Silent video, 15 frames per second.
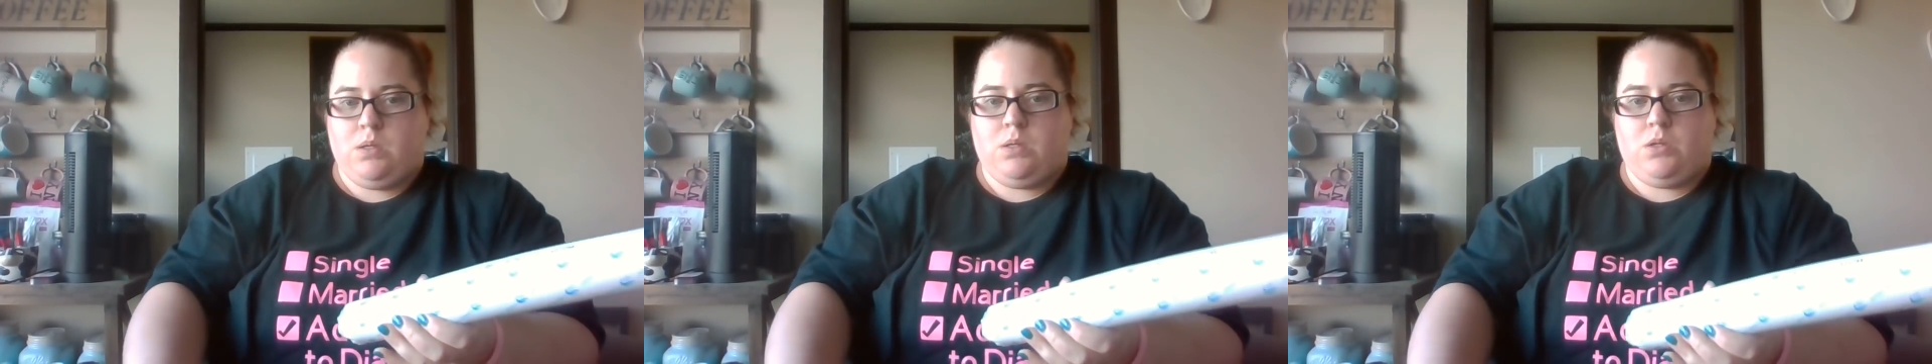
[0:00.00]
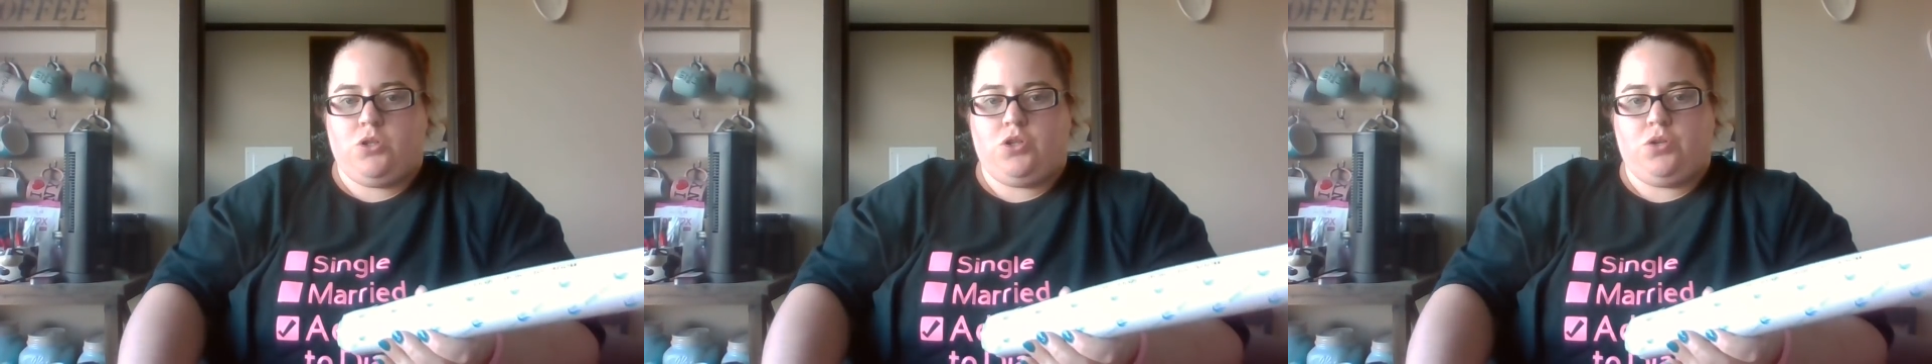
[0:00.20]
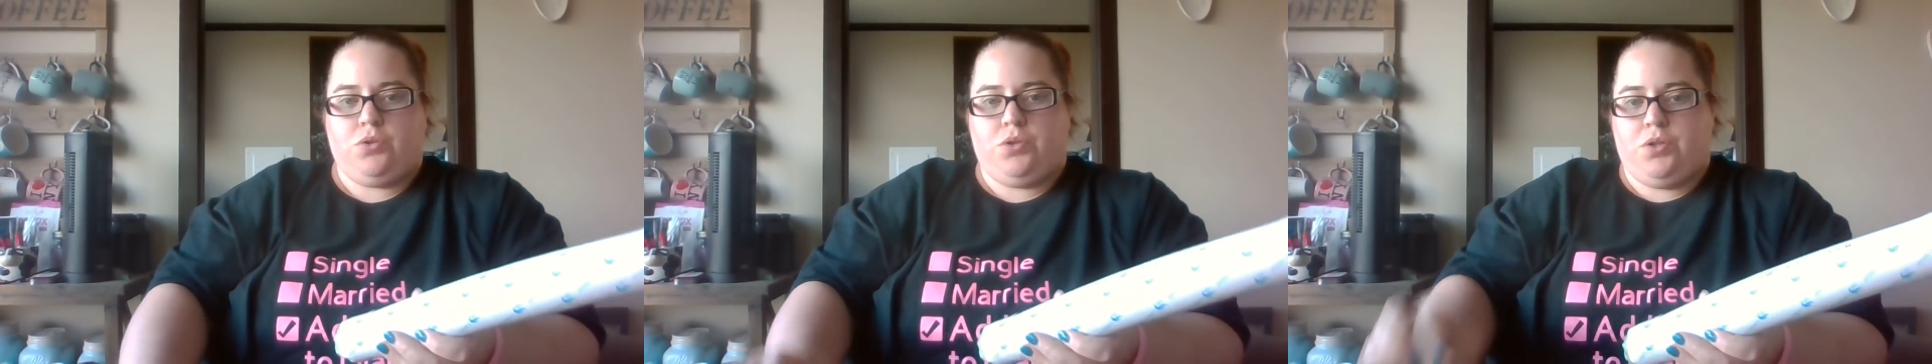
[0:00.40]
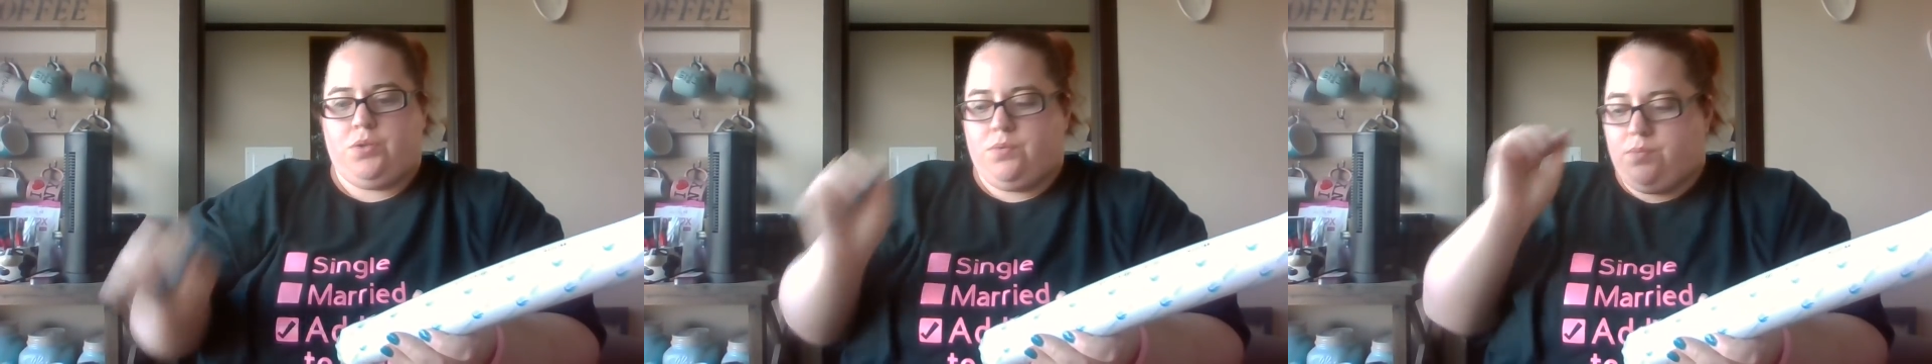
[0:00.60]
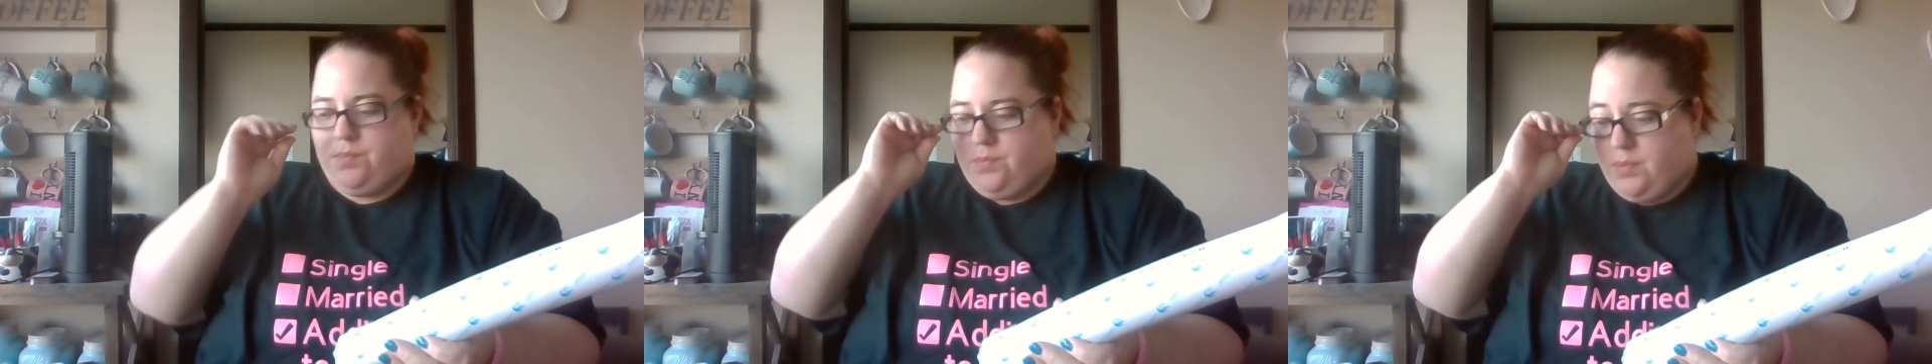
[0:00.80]
show you.
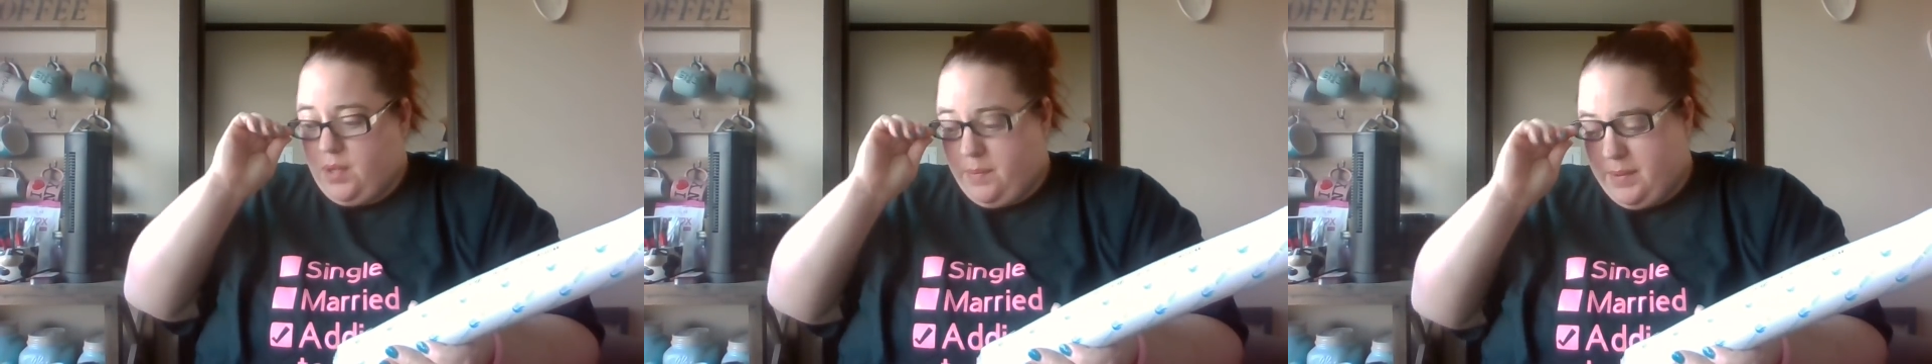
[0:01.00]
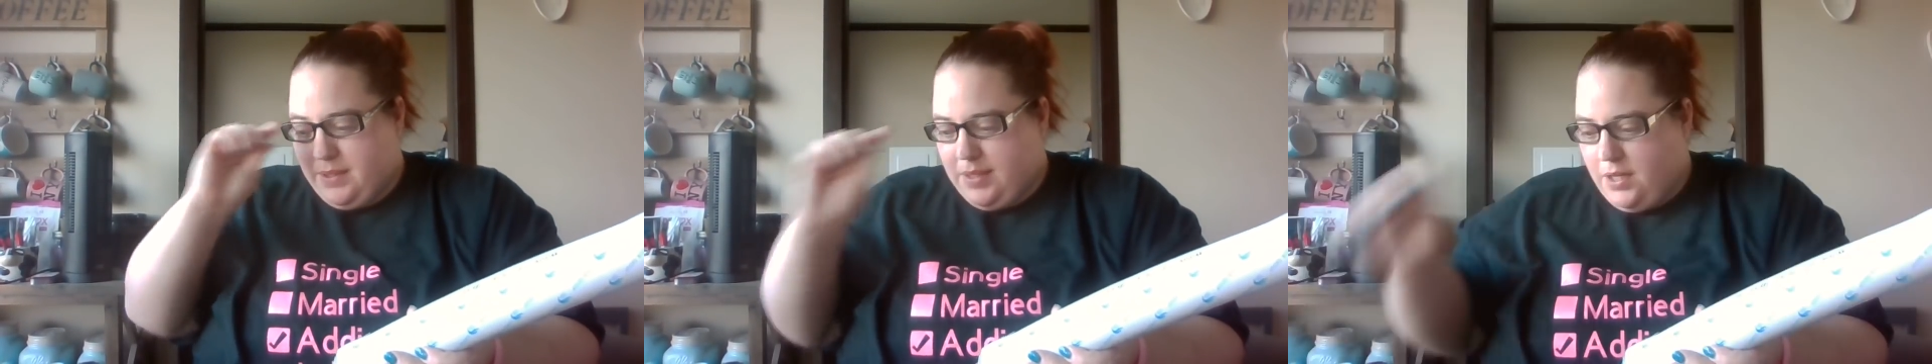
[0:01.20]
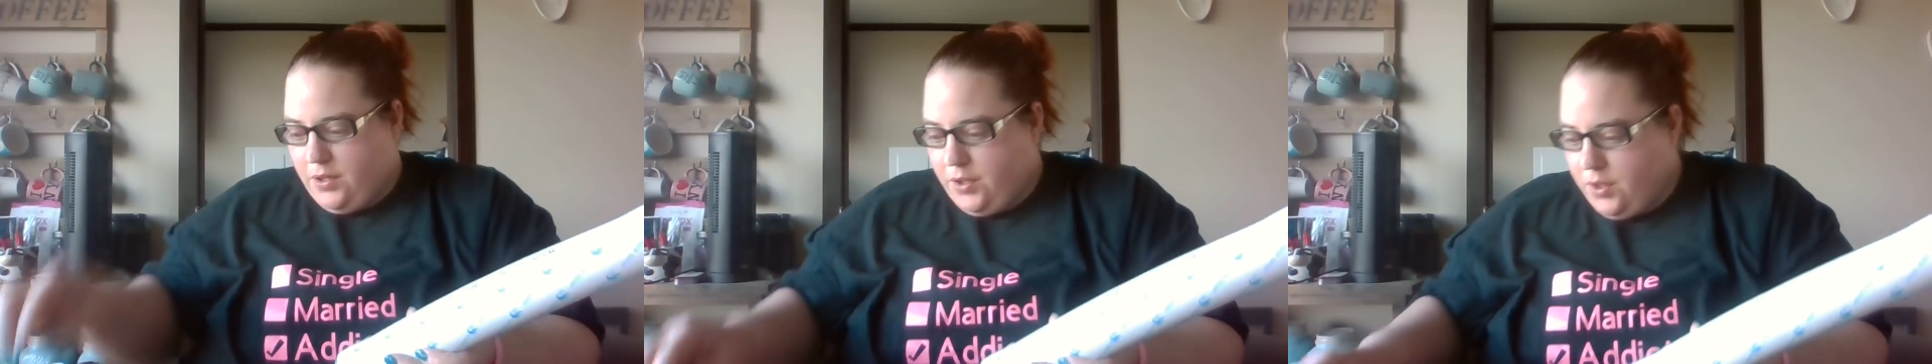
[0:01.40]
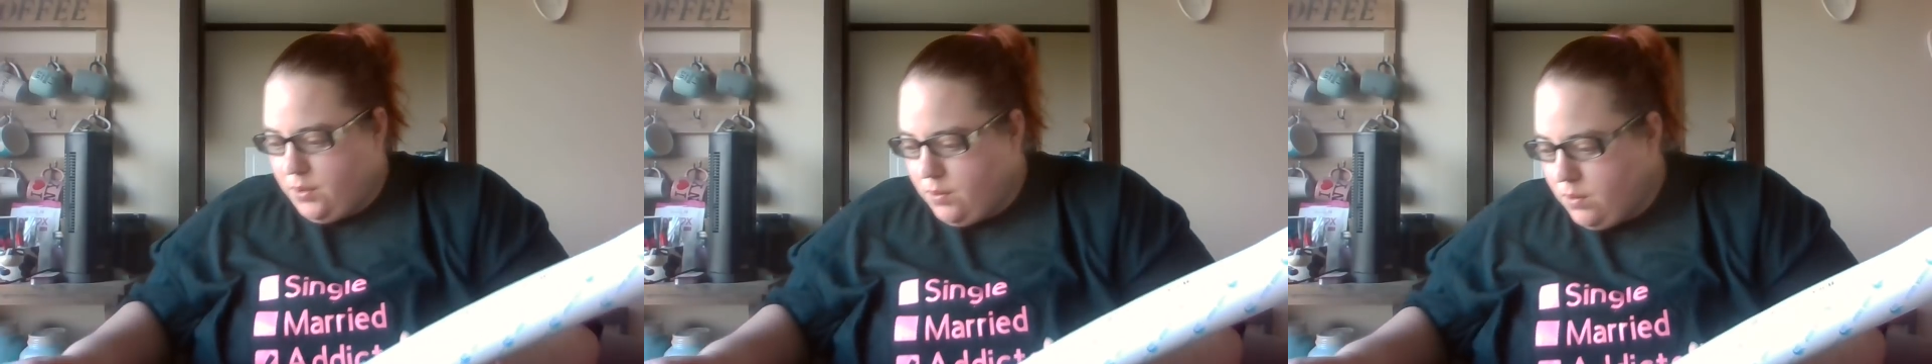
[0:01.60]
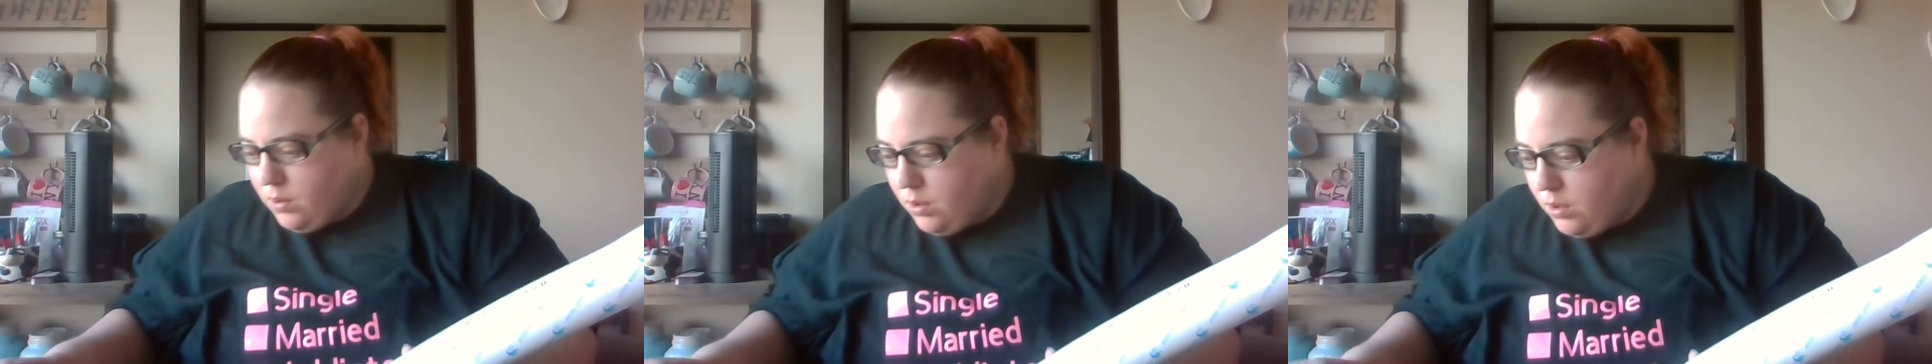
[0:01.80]
I mean, tell you.
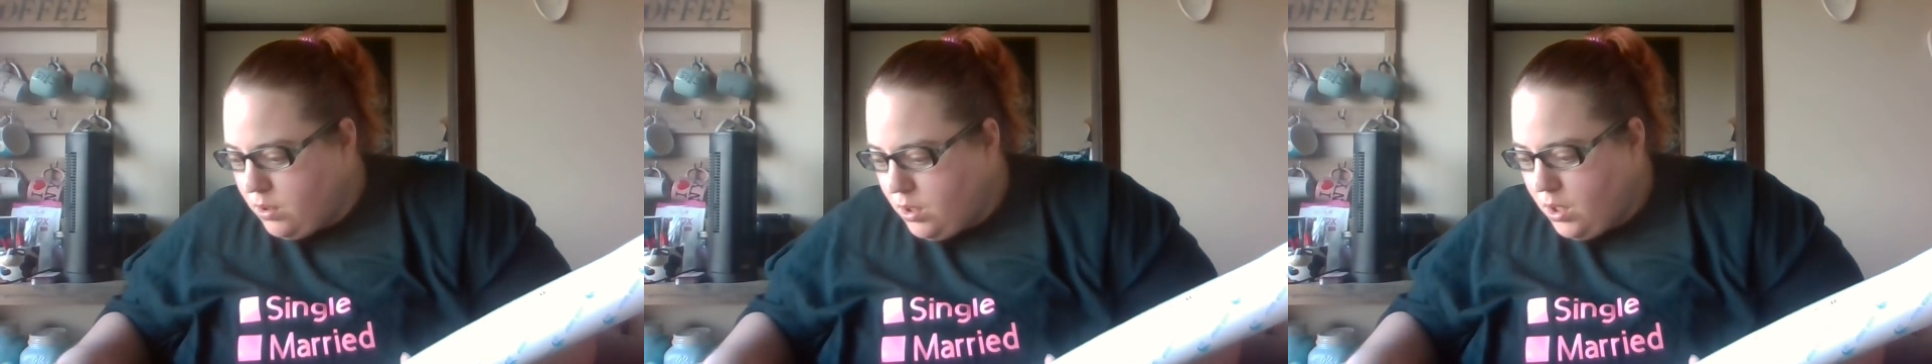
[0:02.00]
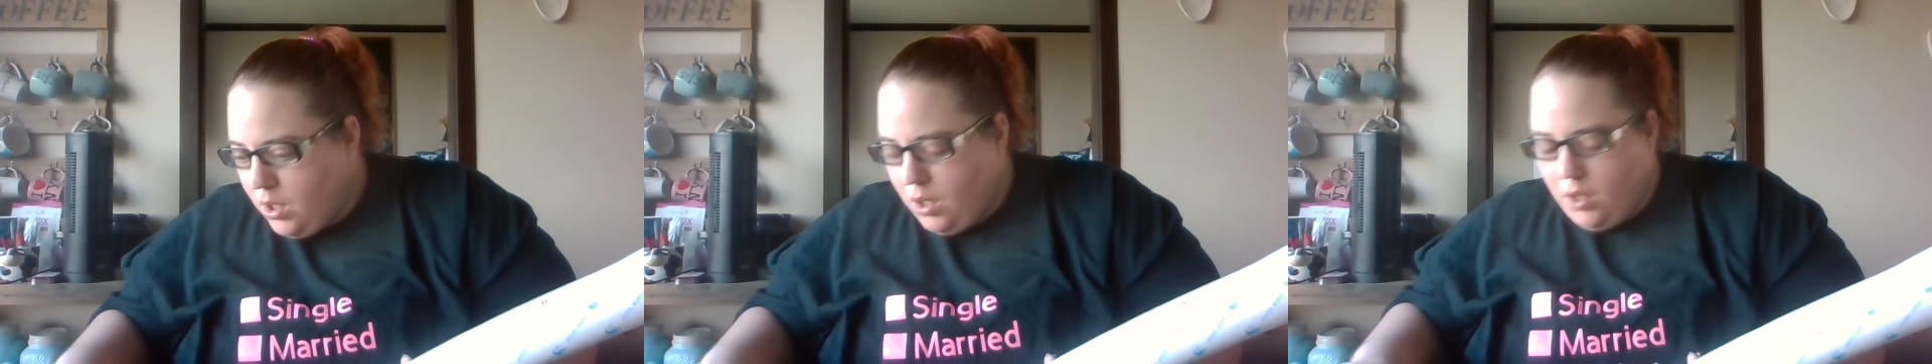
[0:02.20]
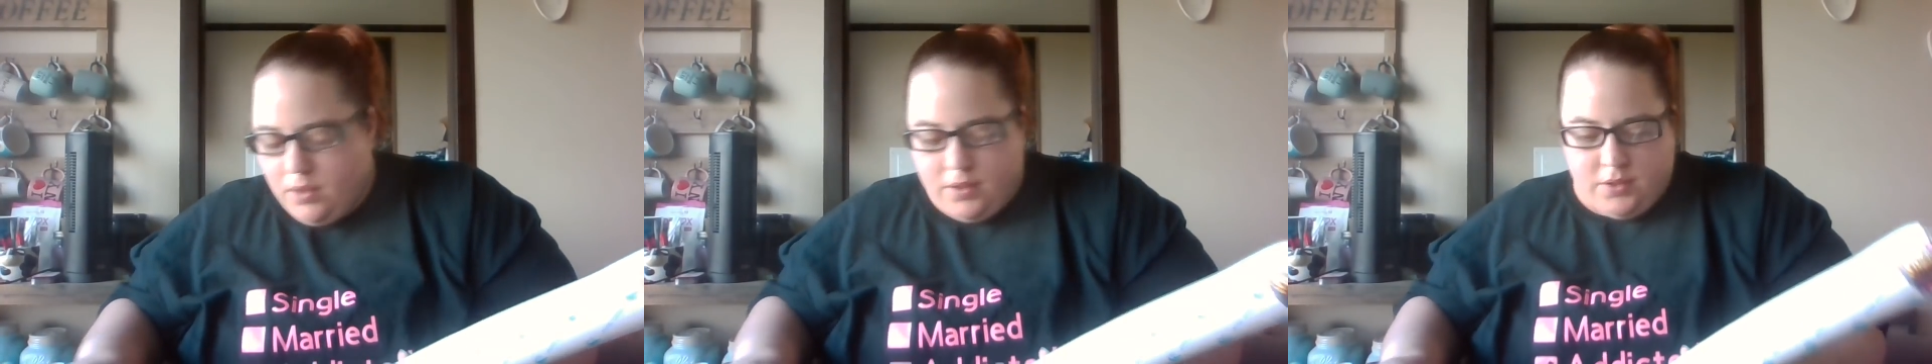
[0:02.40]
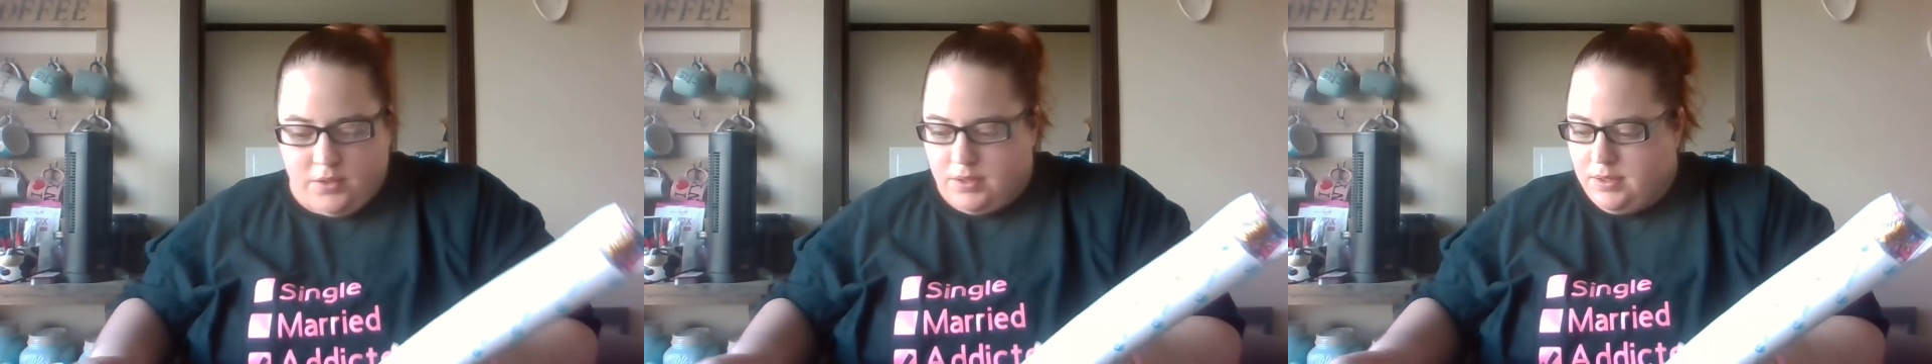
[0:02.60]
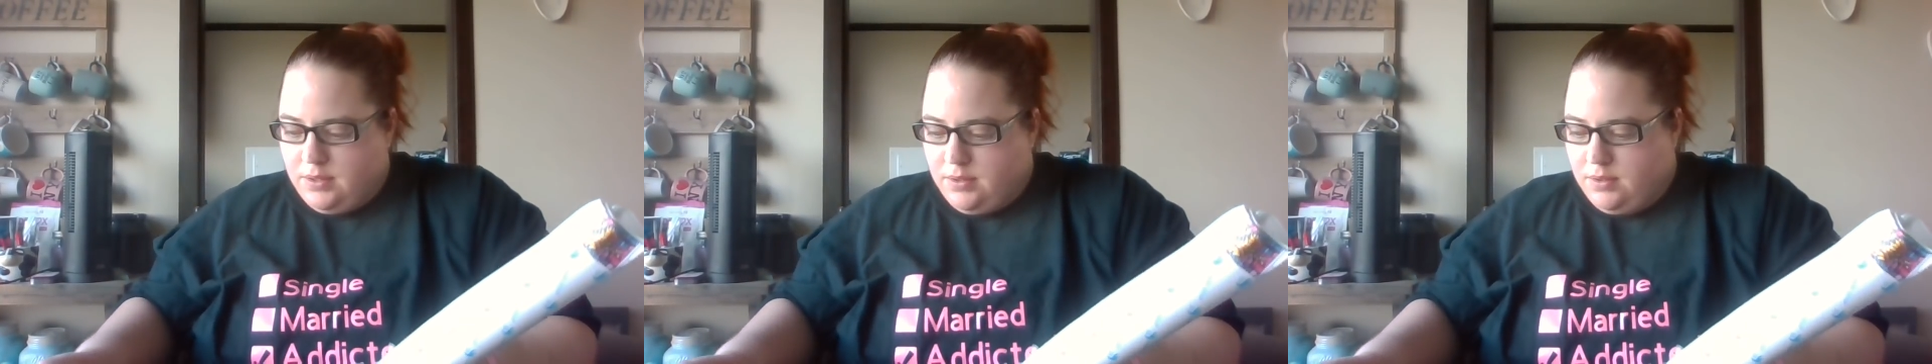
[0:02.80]
There's a